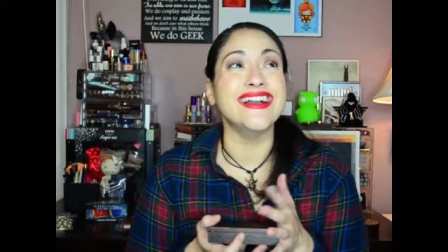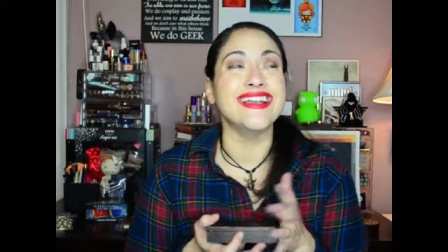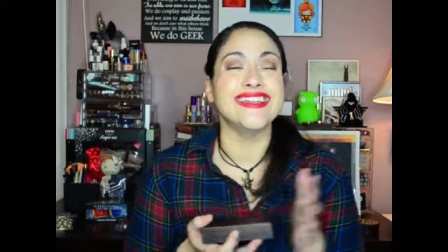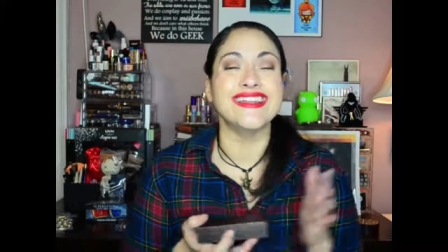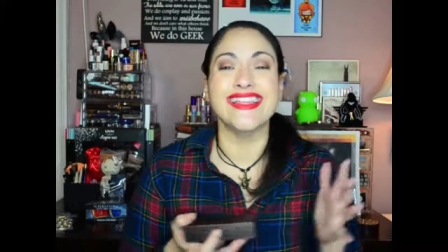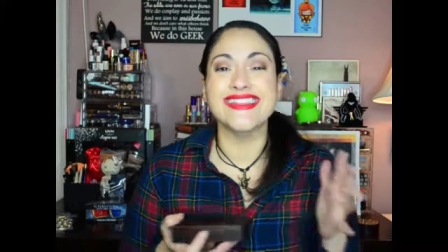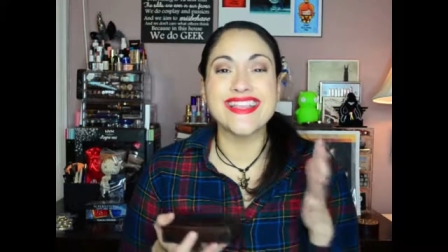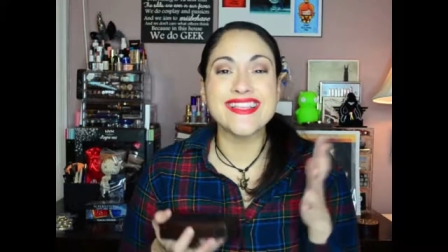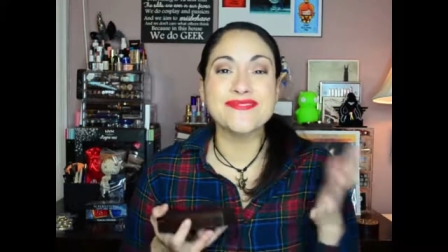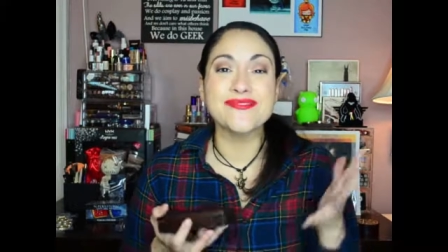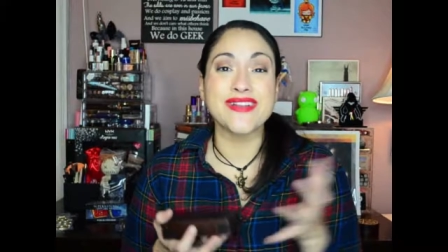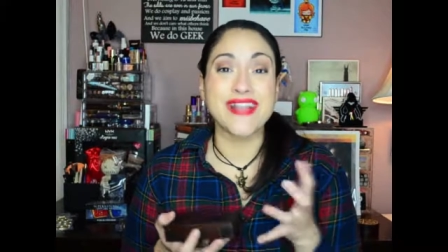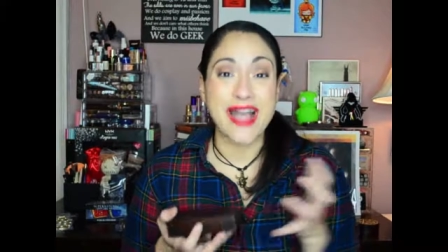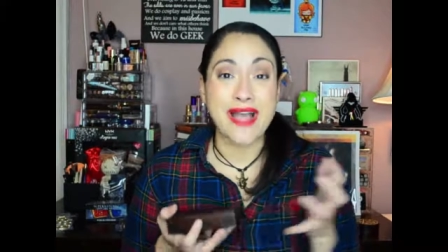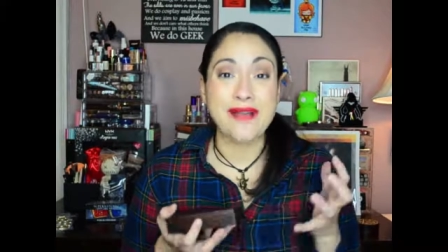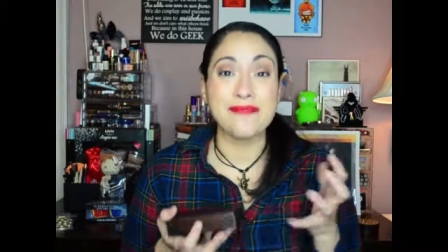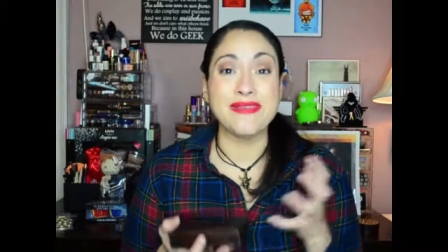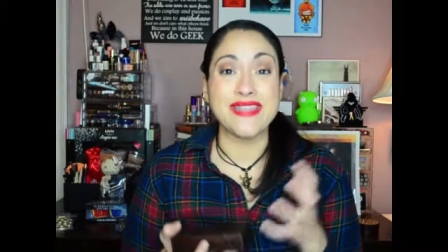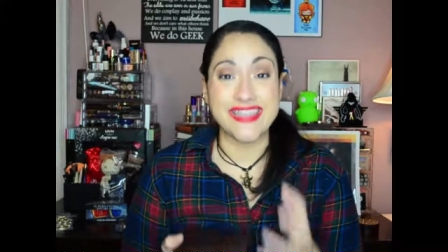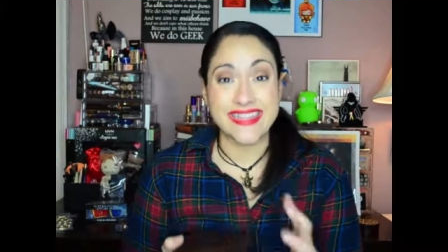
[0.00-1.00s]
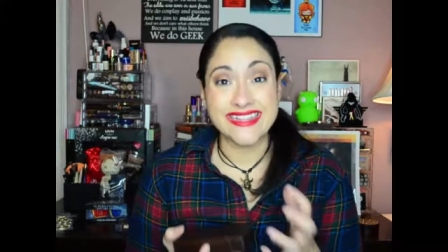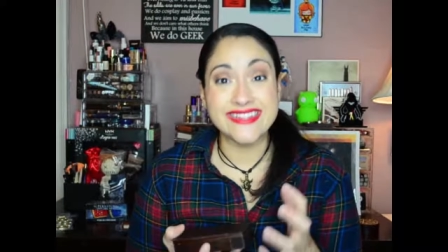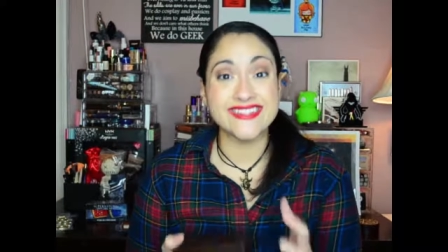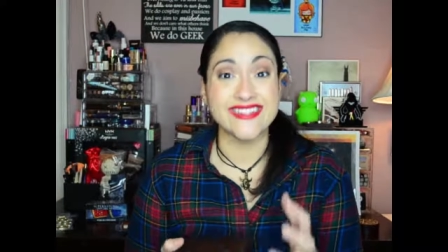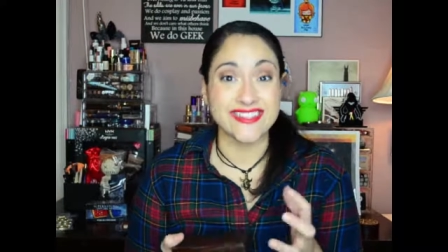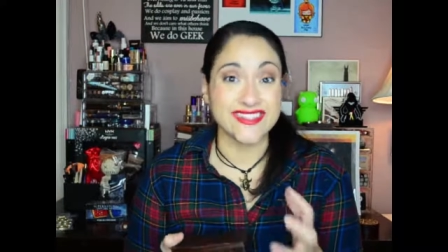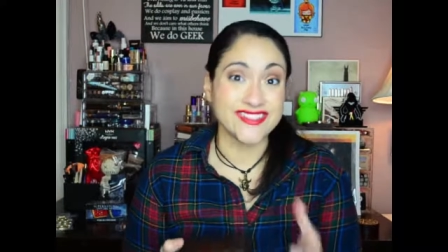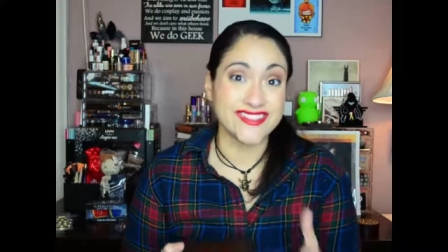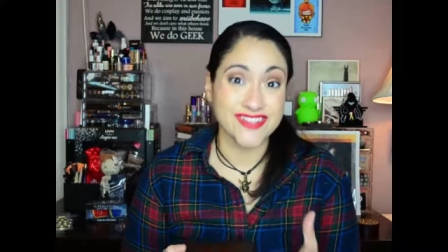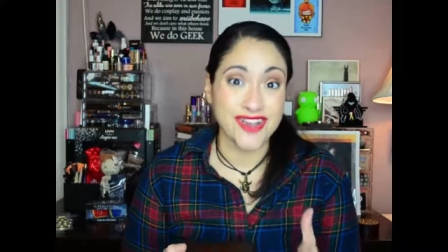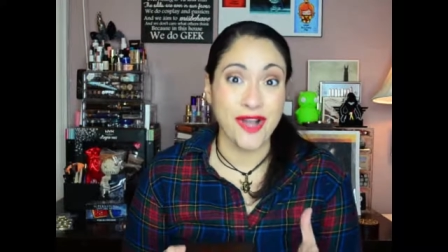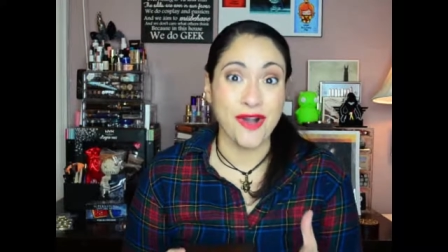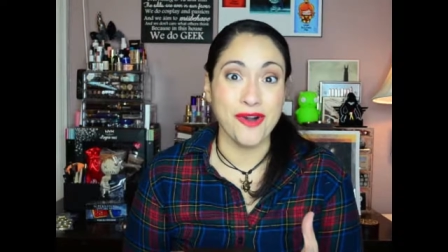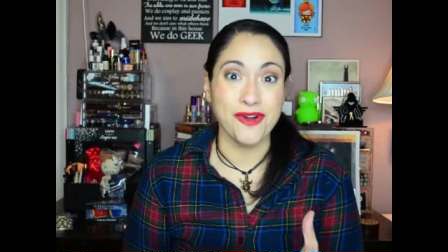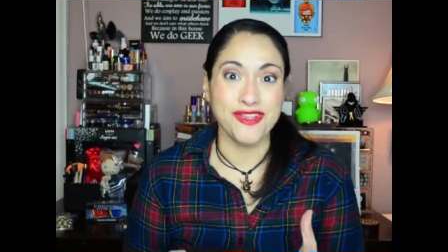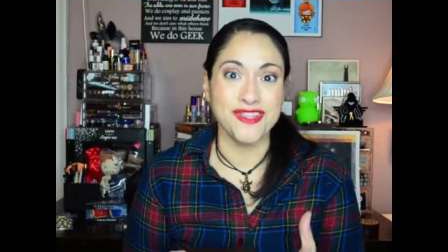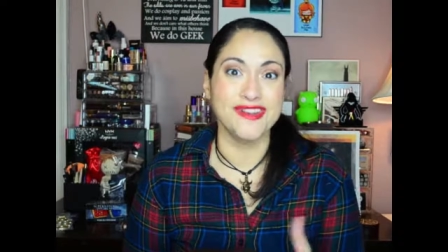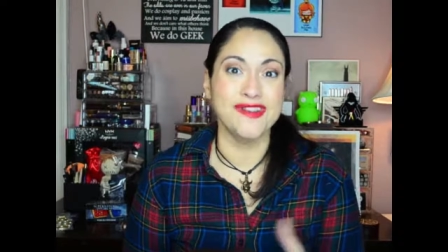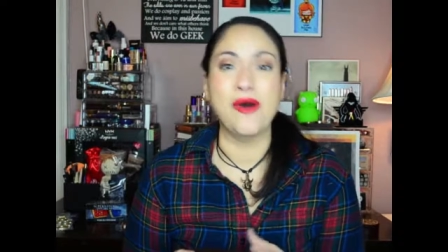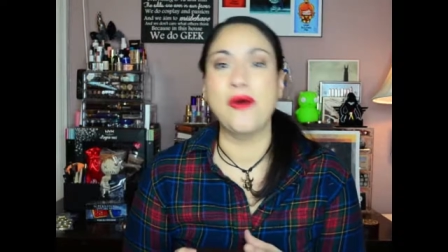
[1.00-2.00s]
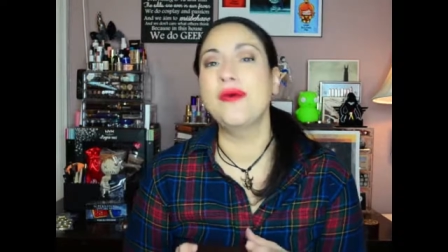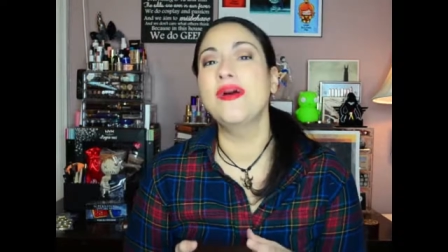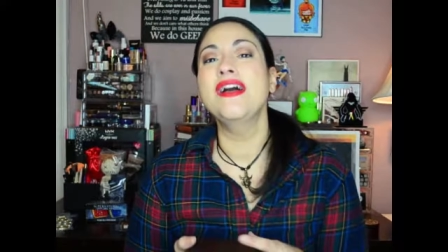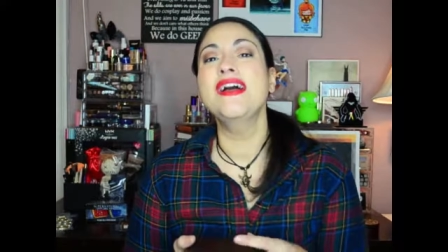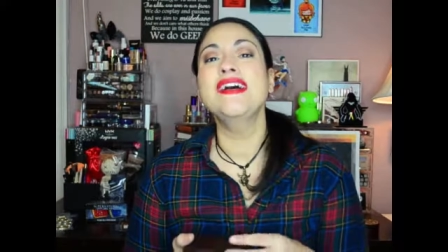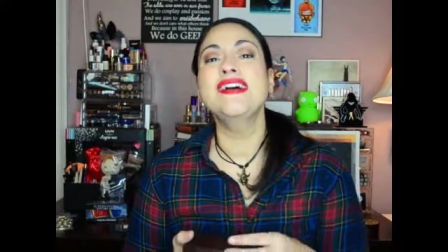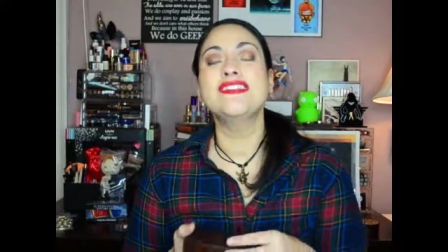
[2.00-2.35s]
and like that's what got me into the show, you know.